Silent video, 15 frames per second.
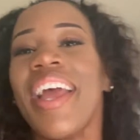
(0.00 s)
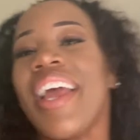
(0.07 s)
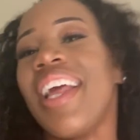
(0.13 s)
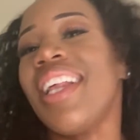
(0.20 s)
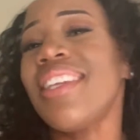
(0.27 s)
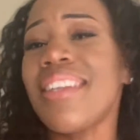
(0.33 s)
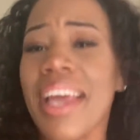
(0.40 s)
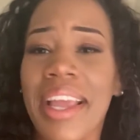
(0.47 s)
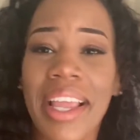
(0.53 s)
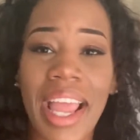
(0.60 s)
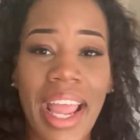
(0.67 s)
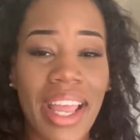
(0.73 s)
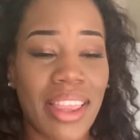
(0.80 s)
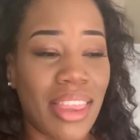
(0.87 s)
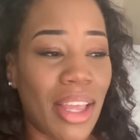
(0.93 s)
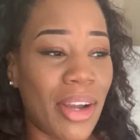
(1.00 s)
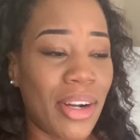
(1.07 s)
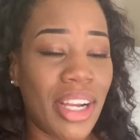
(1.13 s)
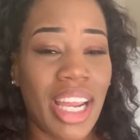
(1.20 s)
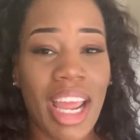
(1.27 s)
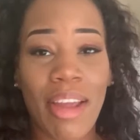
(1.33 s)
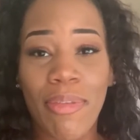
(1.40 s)
It's like
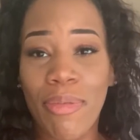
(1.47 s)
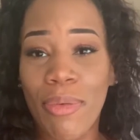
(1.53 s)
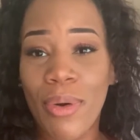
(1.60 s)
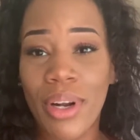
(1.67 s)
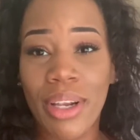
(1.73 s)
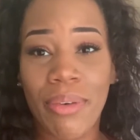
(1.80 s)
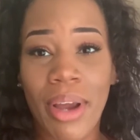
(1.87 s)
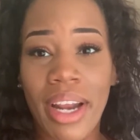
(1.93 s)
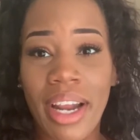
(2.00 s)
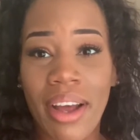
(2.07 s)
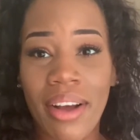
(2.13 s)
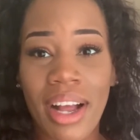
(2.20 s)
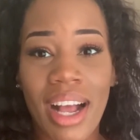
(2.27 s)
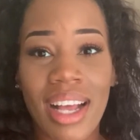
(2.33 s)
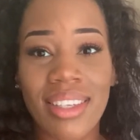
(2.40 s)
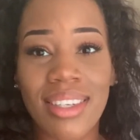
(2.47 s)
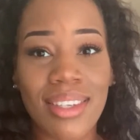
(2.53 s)
8.30, 8.40 right now, guys.